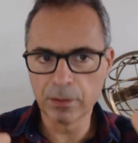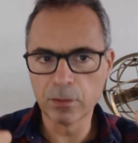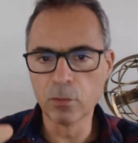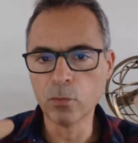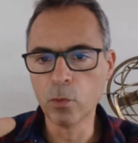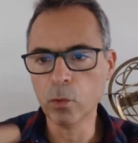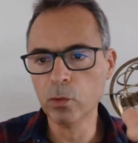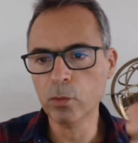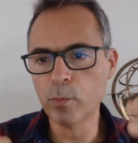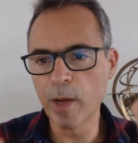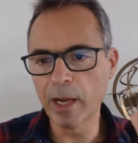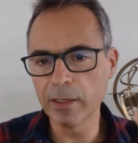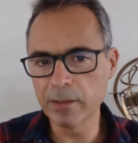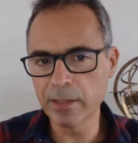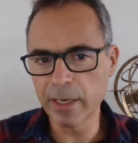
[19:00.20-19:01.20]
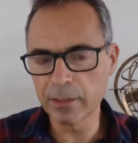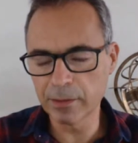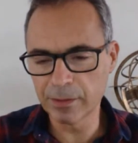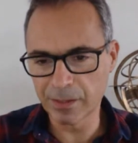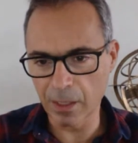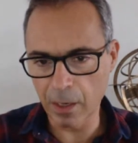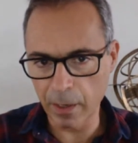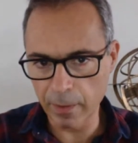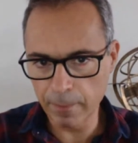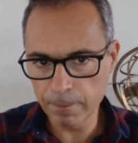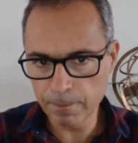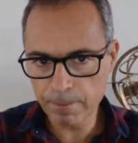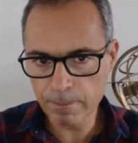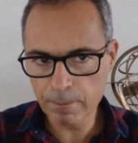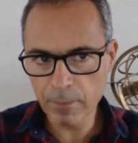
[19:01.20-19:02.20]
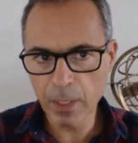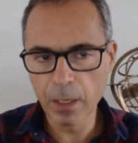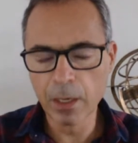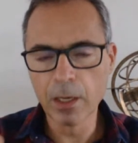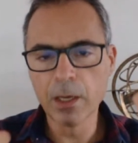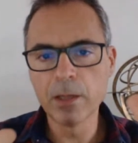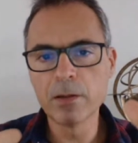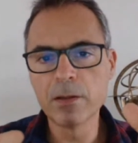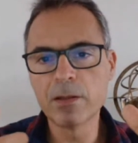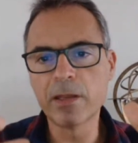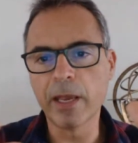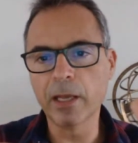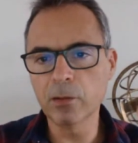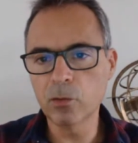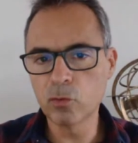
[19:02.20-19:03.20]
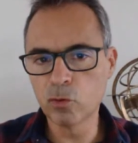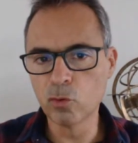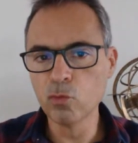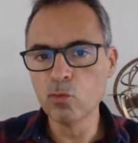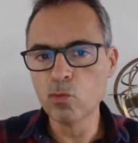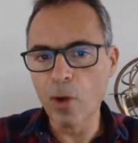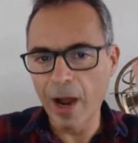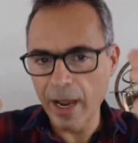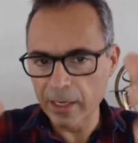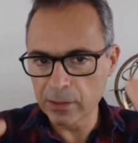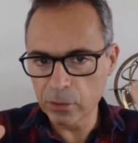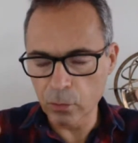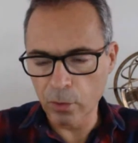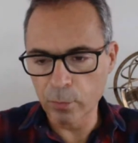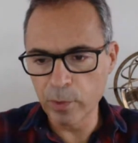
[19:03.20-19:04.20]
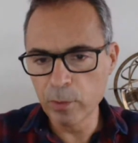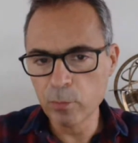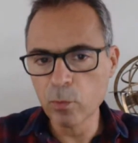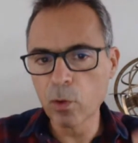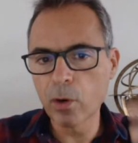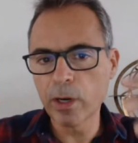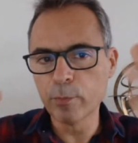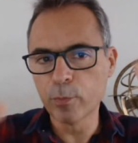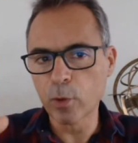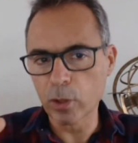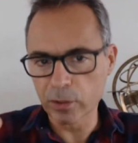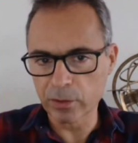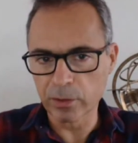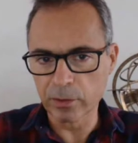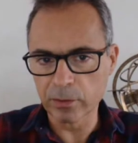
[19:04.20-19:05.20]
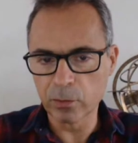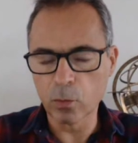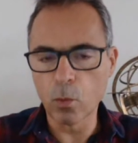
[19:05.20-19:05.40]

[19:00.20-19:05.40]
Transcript: ruled by that sign tend to rise or be more important.